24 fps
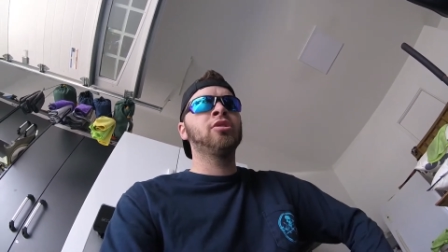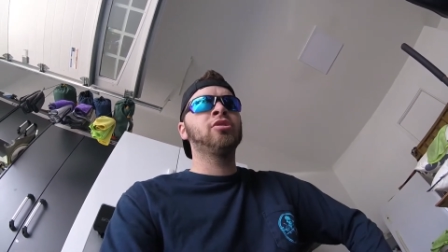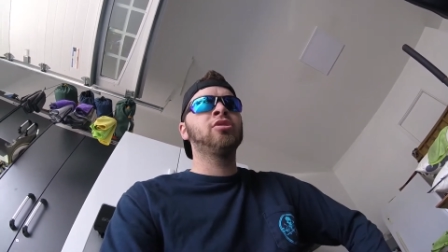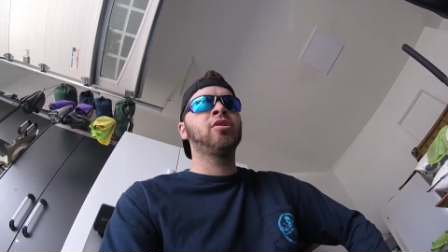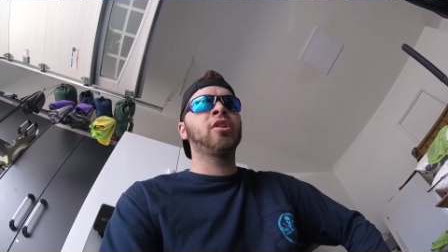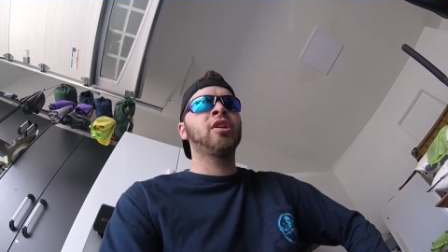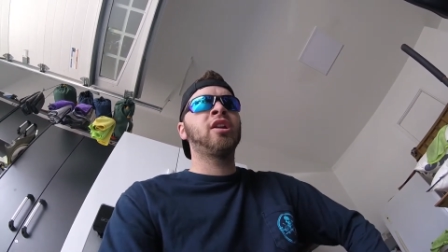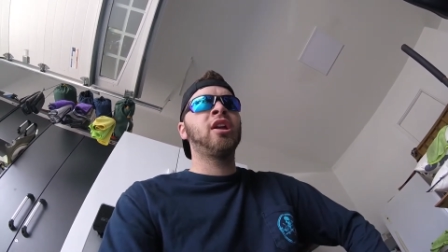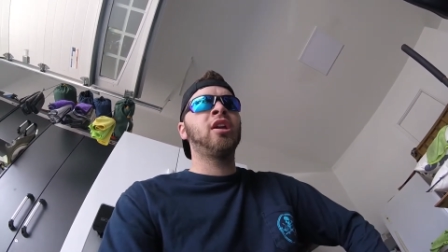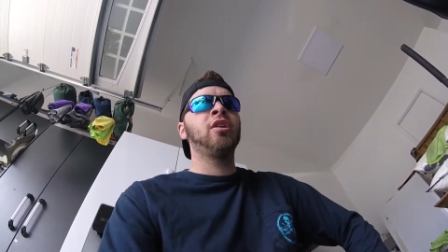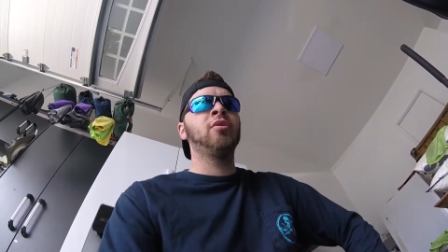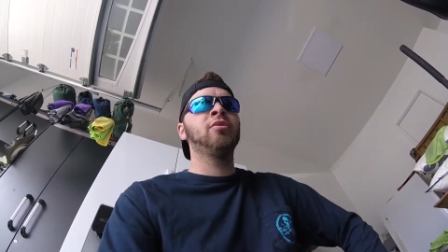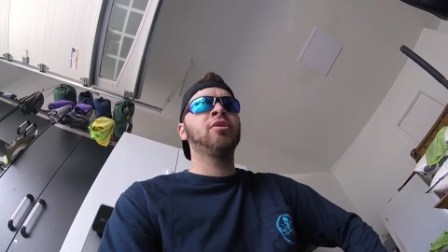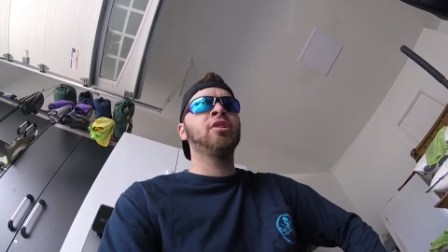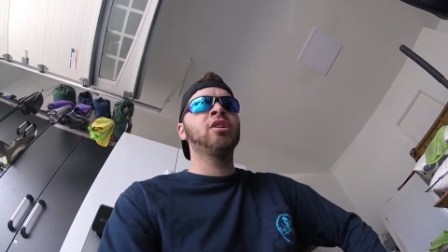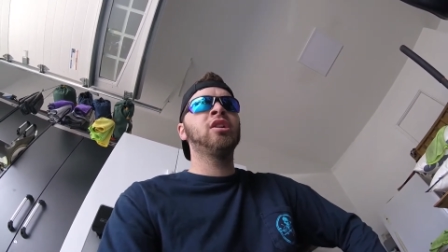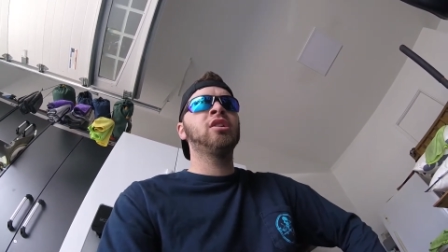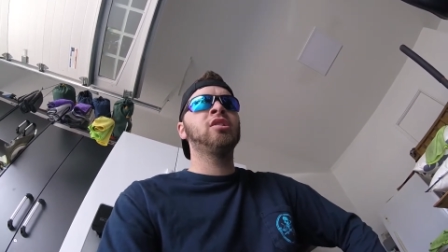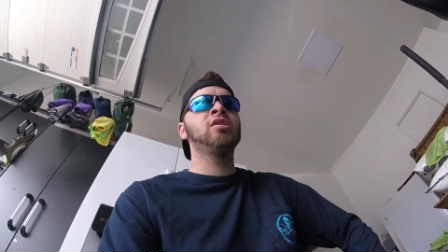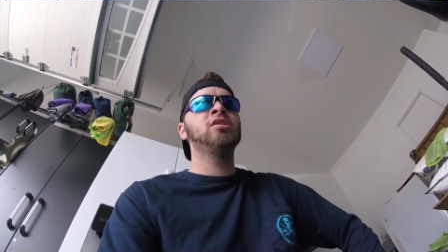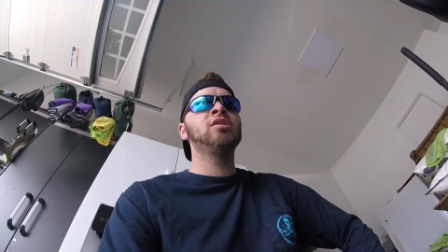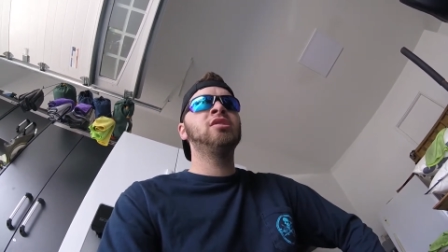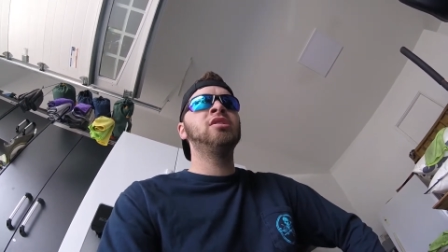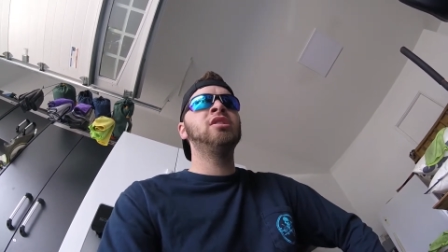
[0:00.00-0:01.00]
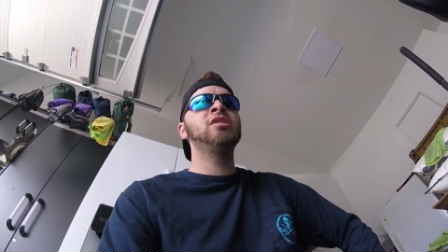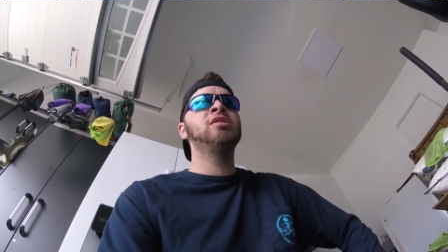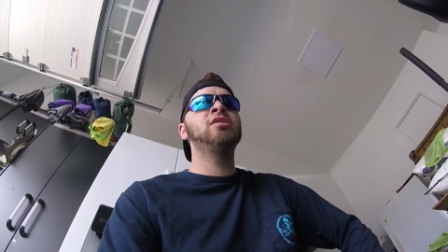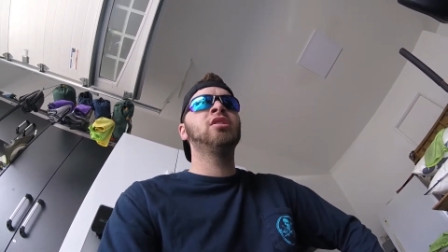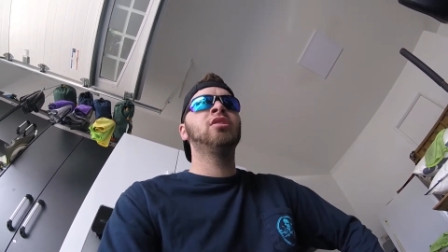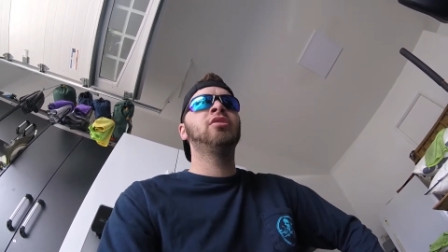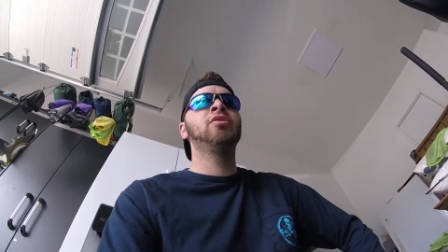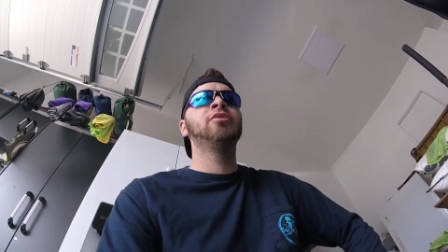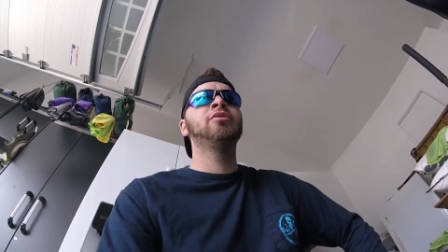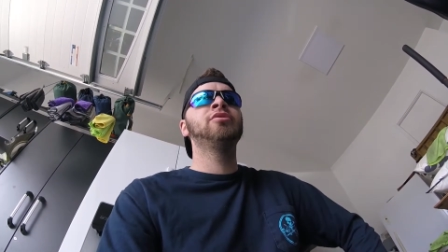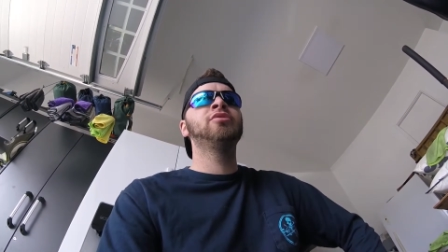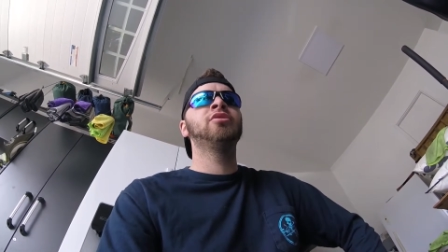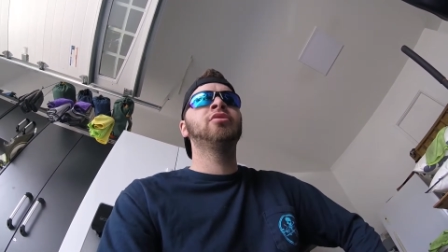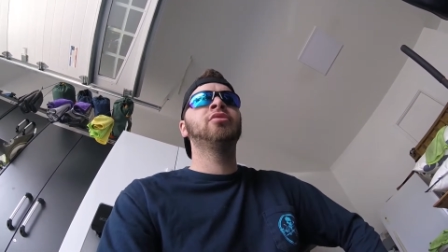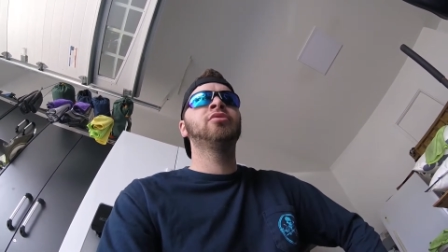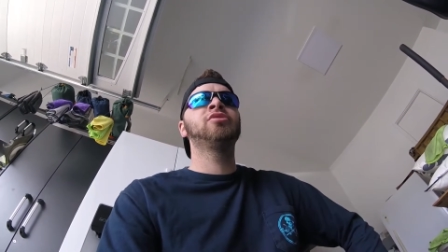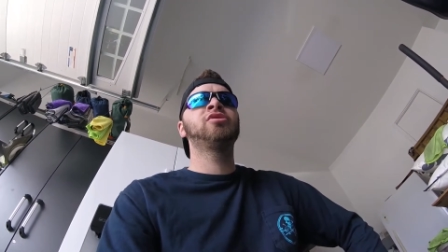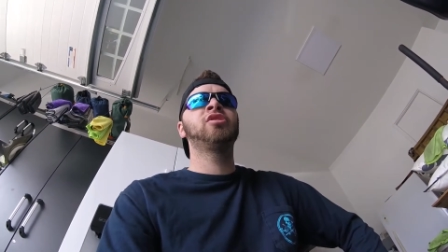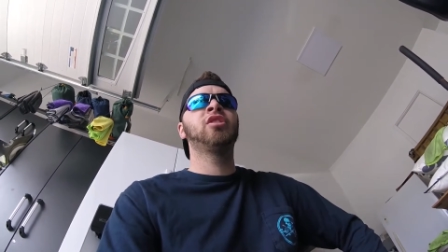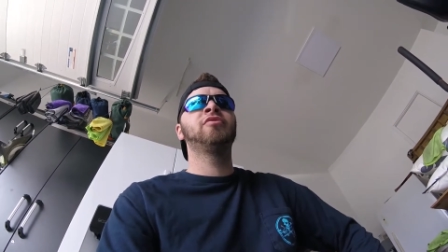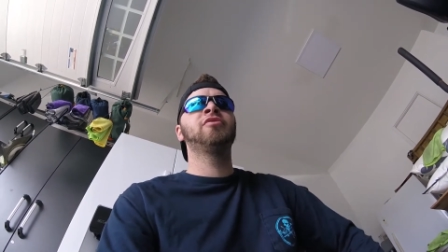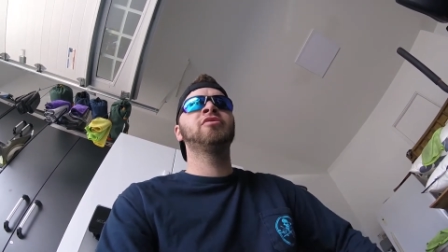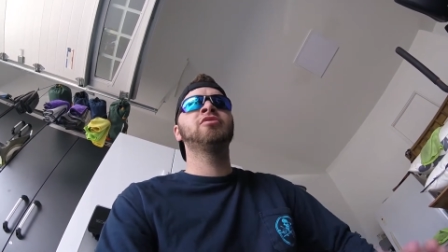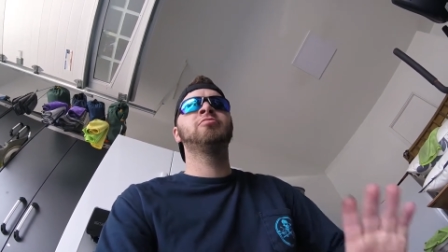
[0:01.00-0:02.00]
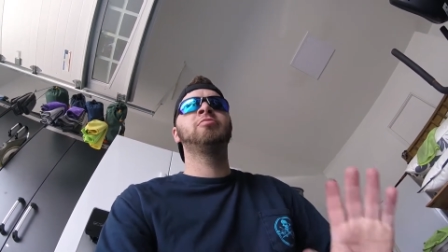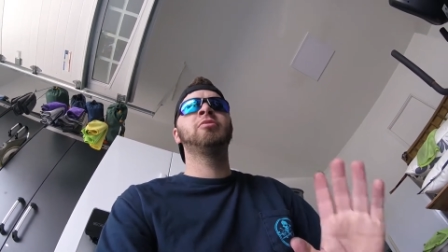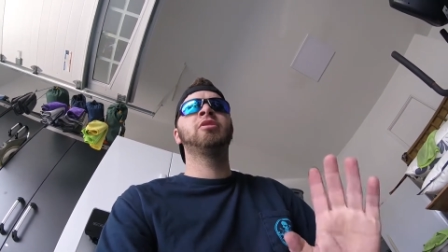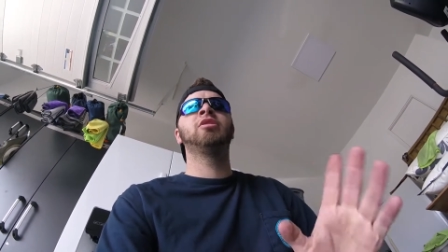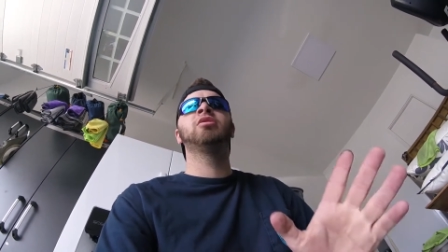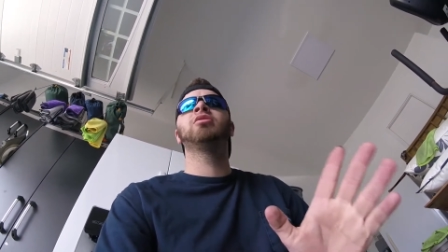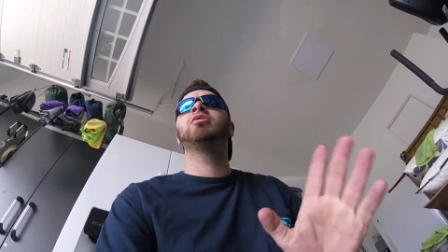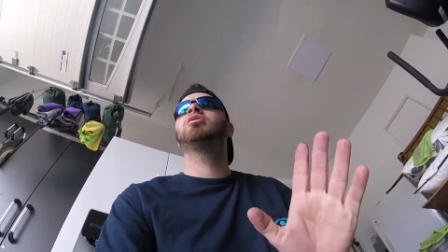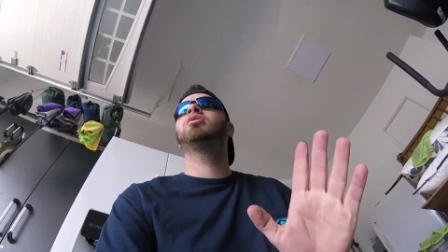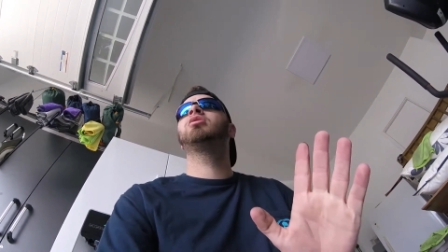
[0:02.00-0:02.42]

so I can't really get into detail until stuff has been